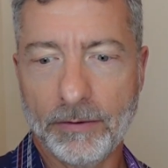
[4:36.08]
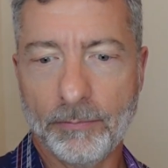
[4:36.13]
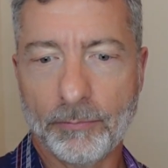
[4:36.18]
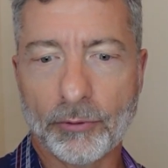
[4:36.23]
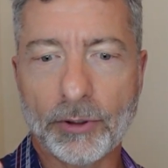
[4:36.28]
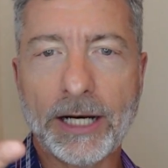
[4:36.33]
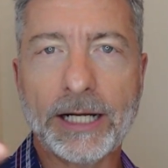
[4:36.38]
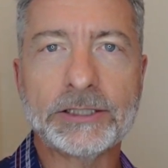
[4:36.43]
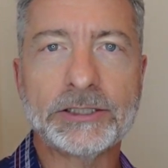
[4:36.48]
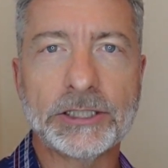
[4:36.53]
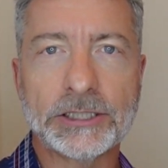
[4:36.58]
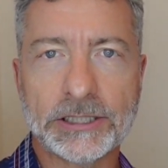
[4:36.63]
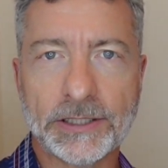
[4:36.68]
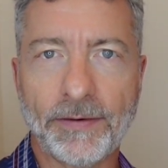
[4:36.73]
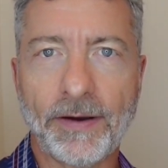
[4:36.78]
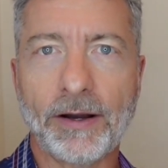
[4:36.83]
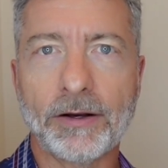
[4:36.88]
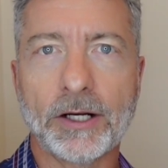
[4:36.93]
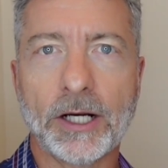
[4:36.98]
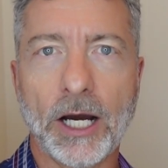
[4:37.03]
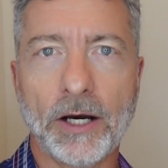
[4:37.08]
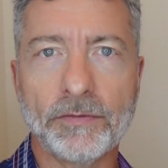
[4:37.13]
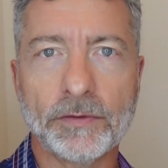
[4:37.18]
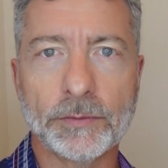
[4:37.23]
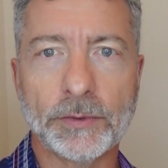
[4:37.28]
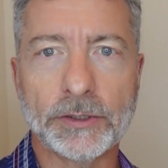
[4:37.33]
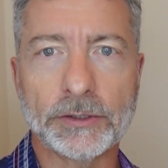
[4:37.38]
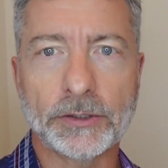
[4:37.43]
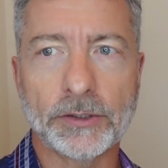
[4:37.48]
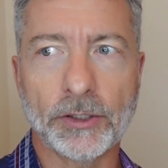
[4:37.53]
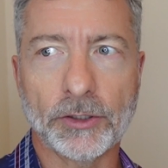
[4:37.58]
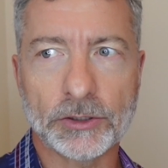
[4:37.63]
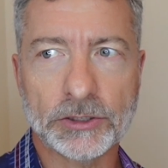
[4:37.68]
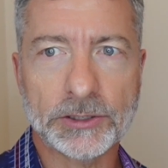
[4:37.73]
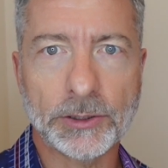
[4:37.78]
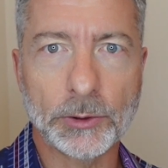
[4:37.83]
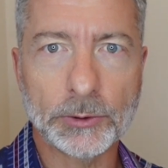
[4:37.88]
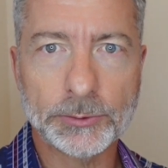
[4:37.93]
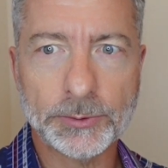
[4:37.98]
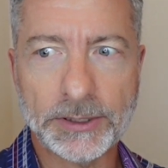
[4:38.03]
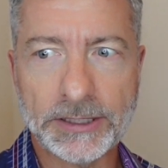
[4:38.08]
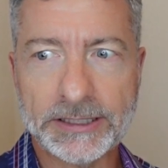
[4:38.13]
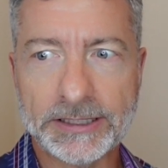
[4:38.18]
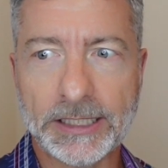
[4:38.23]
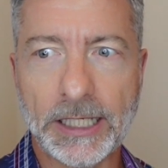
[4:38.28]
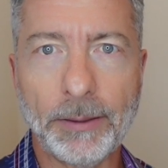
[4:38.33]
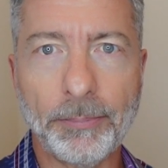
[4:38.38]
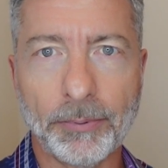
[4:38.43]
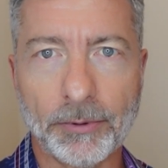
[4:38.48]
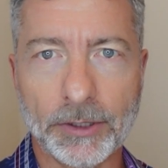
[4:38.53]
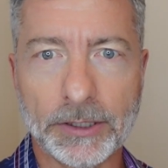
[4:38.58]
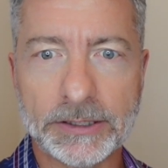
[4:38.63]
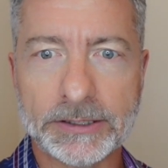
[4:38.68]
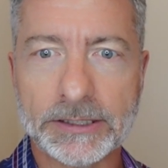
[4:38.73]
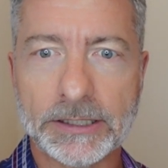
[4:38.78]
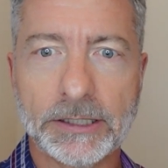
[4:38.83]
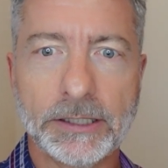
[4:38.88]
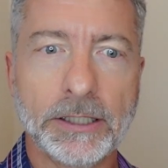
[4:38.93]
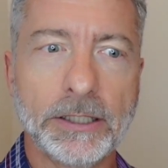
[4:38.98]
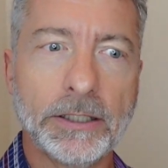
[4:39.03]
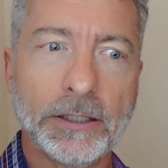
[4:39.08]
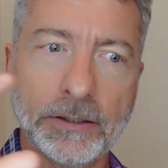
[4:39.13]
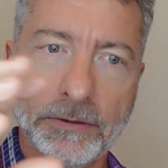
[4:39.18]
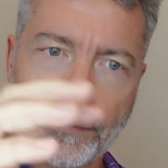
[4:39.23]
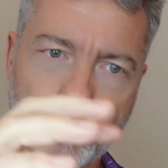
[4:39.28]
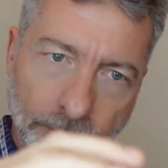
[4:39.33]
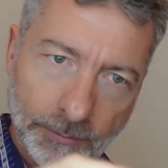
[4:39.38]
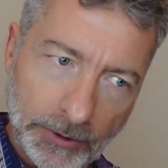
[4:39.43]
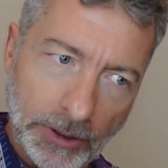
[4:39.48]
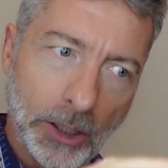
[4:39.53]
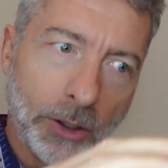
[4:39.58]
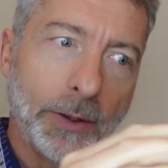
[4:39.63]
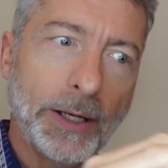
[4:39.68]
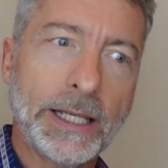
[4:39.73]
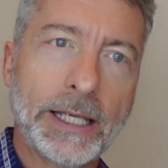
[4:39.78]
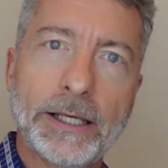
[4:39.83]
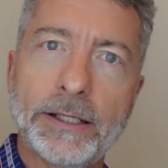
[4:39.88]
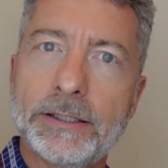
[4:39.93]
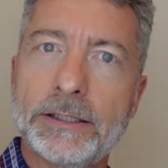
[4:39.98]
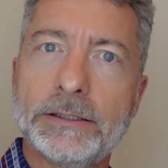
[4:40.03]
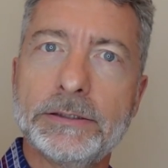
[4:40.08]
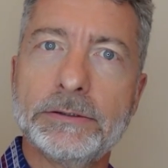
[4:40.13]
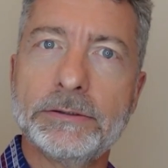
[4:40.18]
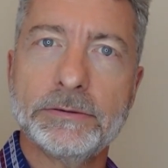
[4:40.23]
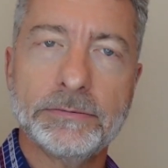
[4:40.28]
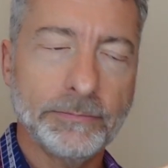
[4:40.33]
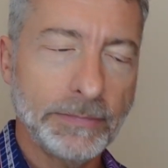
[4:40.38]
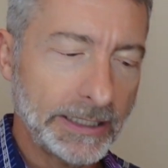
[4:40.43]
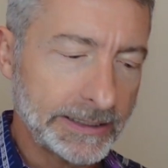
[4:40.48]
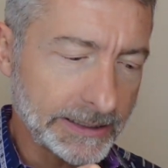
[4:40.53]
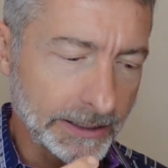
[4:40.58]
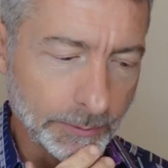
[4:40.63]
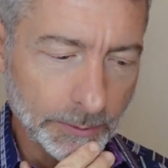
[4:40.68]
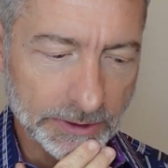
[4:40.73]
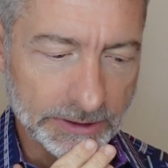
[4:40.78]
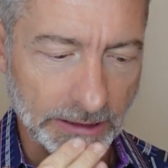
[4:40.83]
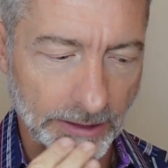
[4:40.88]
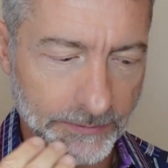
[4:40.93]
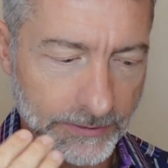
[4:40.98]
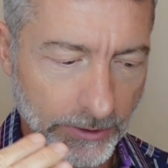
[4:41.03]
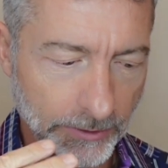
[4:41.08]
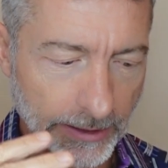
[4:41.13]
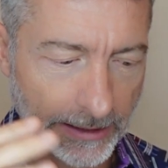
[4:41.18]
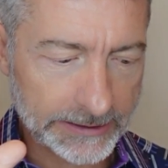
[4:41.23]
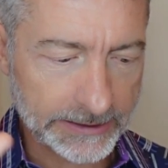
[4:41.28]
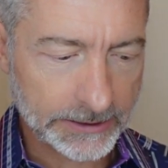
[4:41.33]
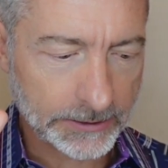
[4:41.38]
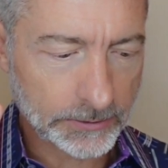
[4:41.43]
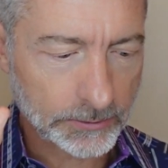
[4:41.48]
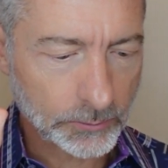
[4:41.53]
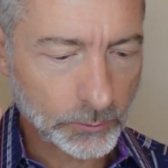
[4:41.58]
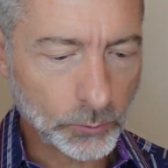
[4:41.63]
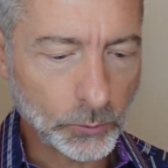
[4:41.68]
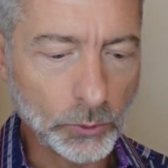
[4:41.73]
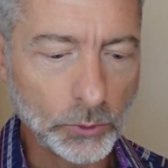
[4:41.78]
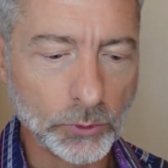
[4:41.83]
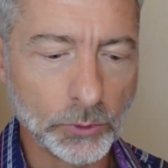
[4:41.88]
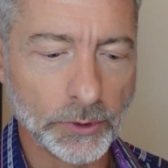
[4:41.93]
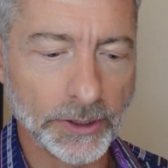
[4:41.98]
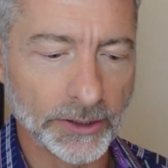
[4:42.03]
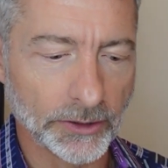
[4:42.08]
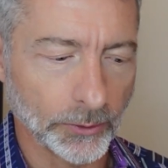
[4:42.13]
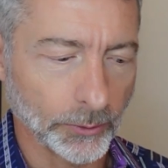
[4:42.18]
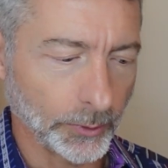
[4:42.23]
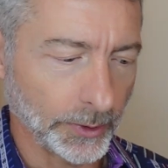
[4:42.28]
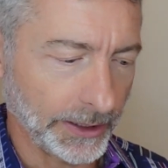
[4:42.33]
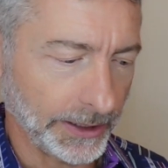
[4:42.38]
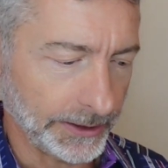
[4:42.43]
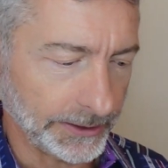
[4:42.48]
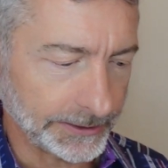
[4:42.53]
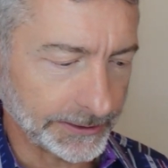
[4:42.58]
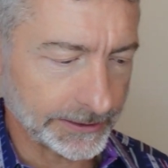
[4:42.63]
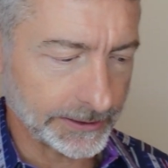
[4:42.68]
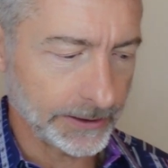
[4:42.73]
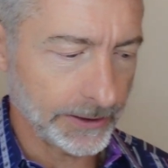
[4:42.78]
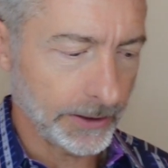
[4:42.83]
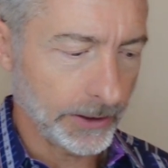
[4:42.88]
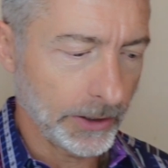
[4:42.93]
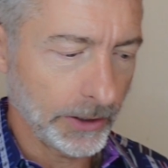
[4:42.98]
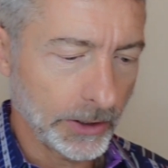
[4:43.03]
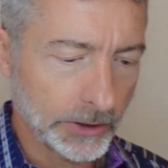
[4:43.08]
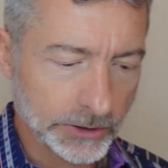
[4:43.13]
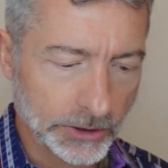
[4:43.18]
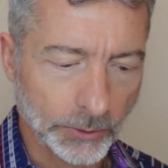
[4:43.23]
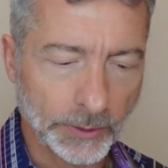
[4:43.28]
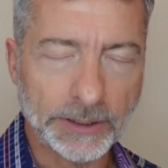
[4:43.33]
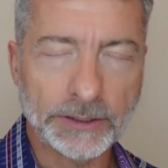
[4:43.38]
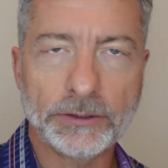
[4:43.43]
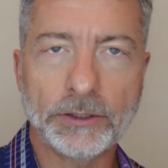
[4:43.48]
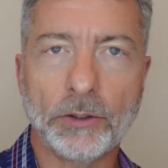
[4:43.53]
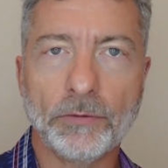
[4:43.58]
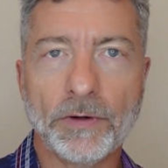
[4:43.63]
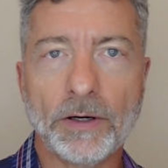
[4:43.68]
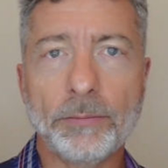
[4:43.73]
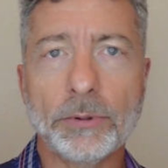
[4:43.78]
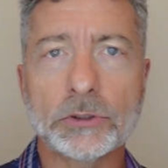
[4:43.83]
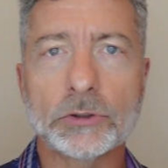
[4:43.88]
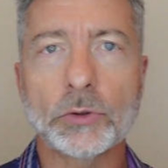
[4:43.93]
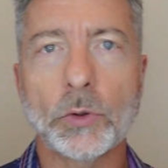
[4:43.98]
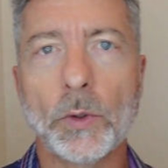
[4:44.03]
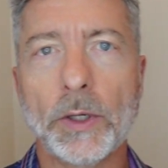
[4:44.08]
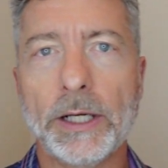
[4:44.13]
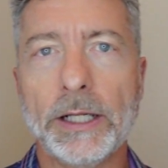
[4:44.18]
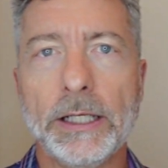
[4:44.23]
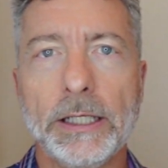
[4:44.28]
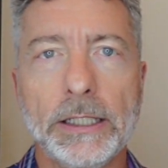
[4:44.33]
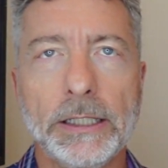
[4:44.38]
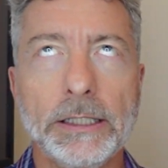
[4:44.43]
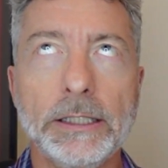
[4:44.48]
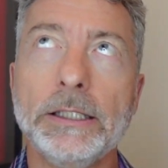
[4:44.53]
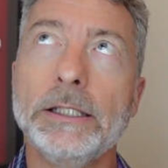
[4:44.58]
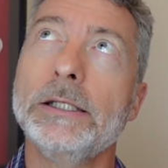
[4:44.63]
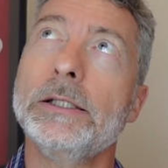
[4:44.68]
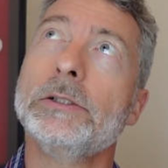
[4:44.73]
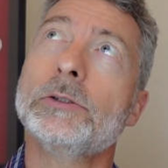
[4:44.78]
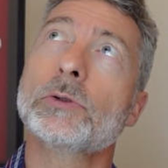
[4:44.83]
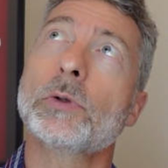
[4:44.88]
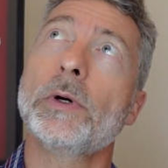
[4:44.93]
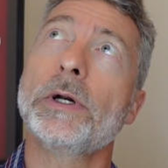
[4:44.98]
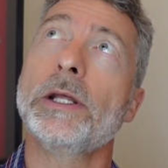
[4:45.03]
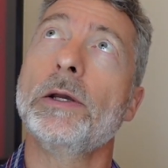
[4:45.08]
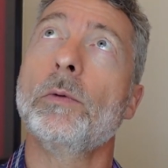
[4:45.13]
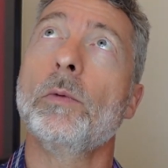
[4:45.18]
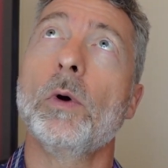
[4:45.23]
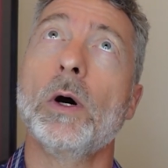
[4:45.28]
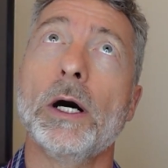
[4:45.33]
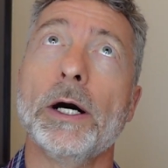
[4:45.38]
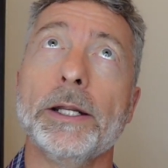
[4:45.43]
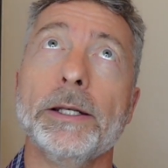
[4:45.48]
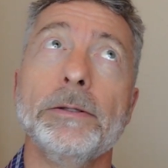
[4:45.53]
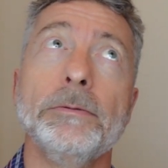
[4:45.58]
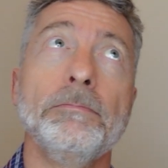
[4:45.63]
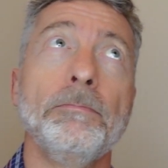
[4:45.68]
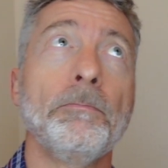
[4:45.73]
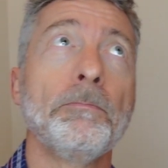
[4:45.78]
branches of our government that are supposed to be separate from going in and messing with stuff. So that's woo in the weeds. So in November 2021,